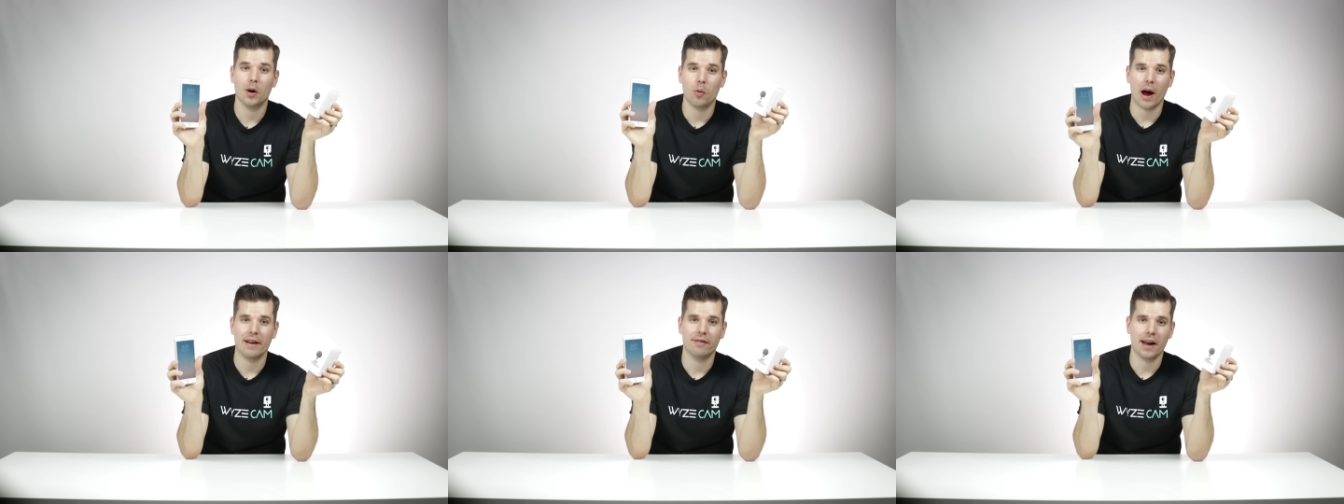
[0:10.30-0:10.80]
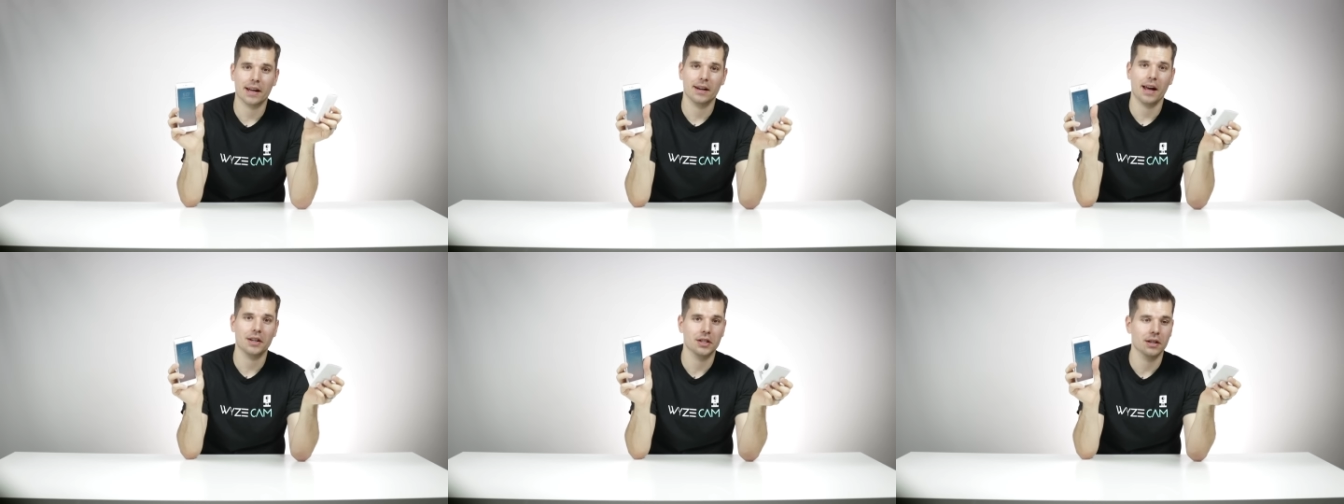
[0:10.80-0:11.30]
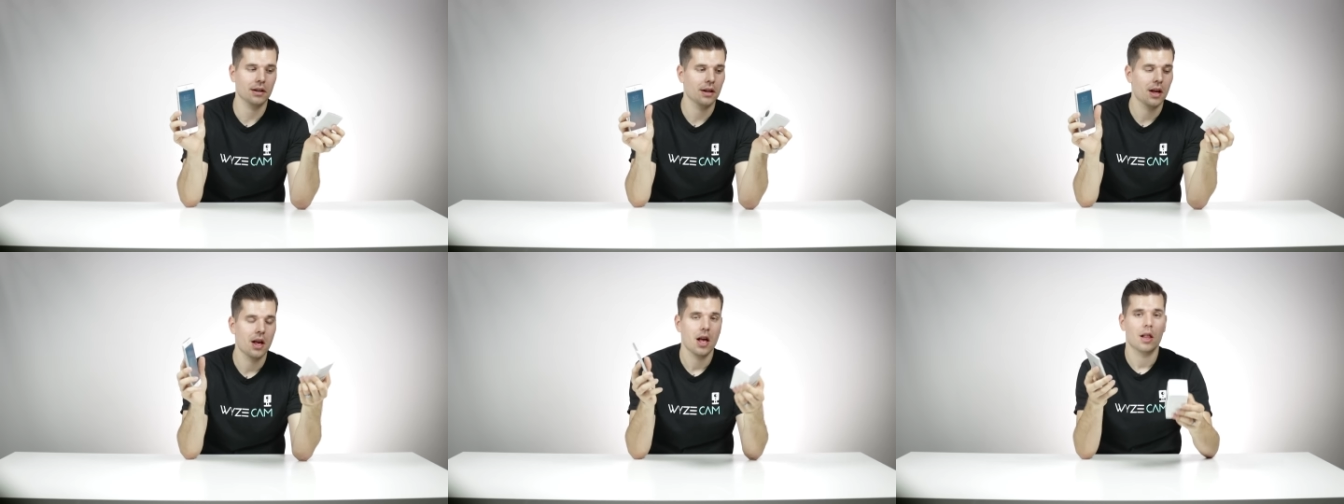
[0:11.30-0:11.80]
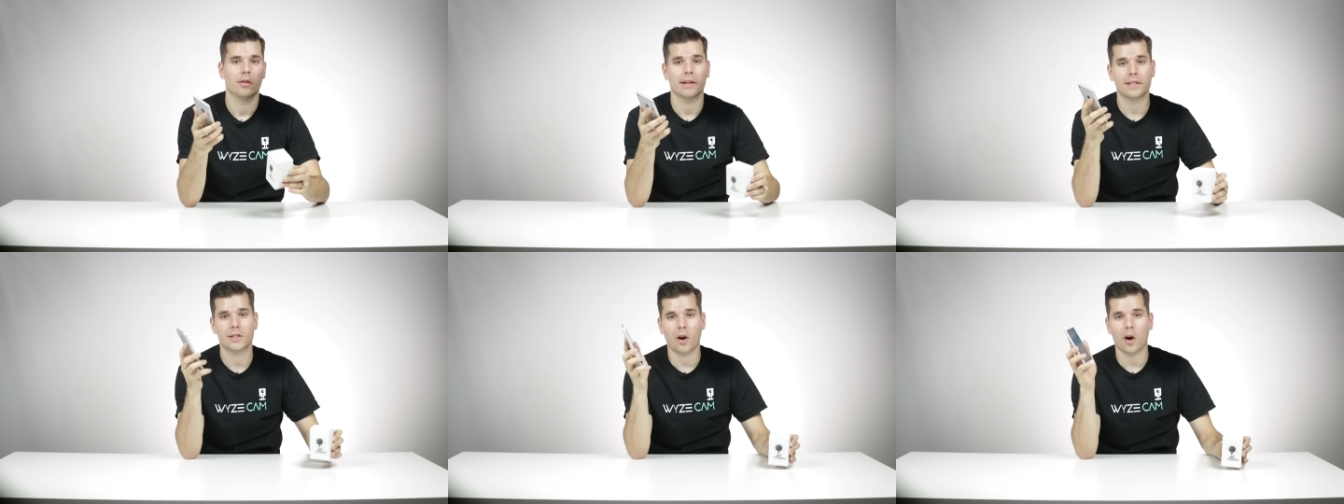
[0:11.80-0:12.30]
a Wi-Fi connection.
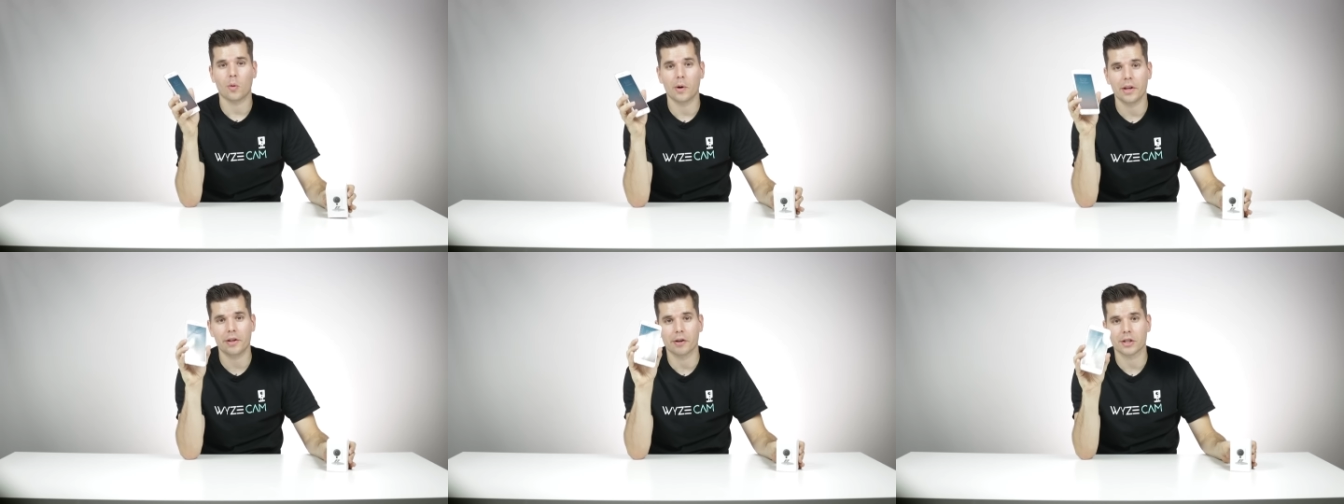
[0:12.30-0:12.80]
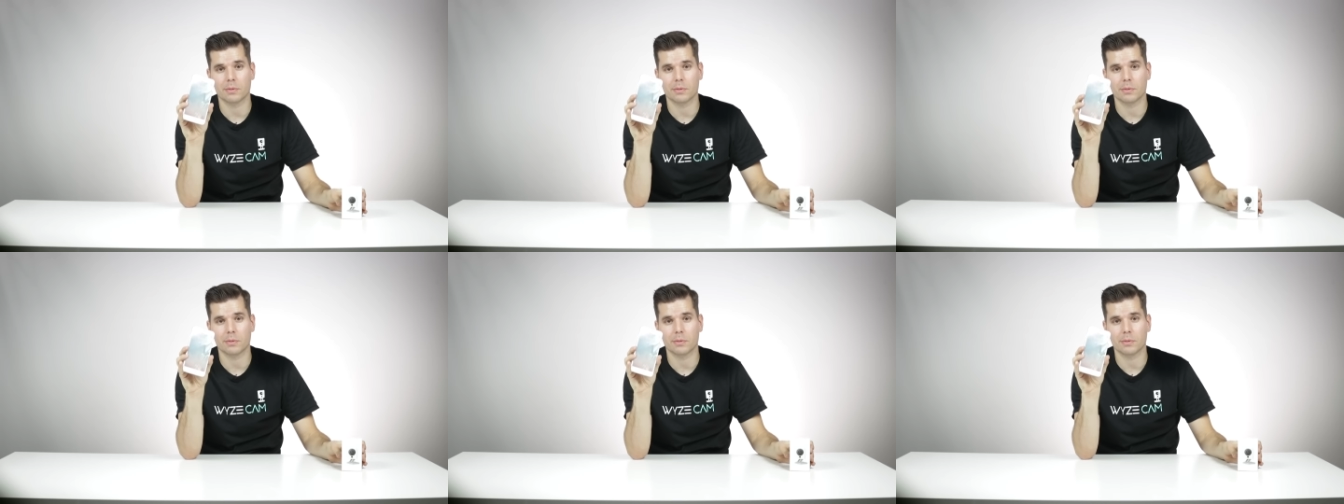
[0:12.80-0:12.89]
Let's start with your